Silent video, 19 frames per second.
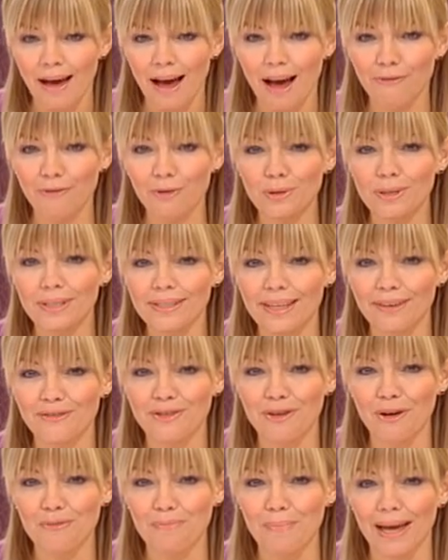A
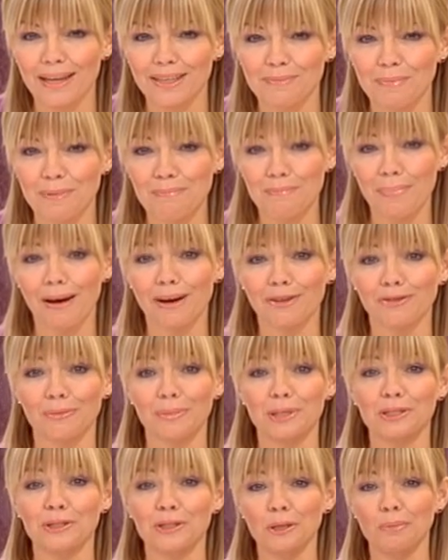47-year-old man has been barred from
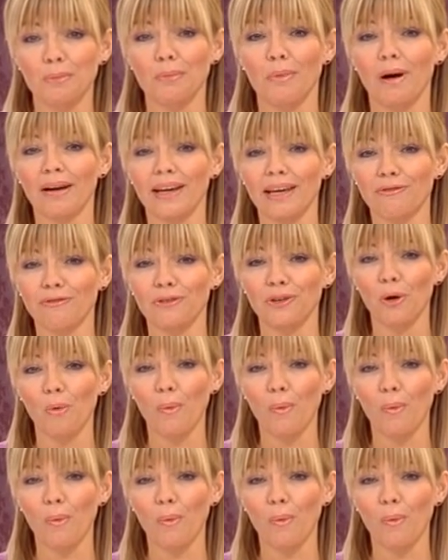his supermarket for not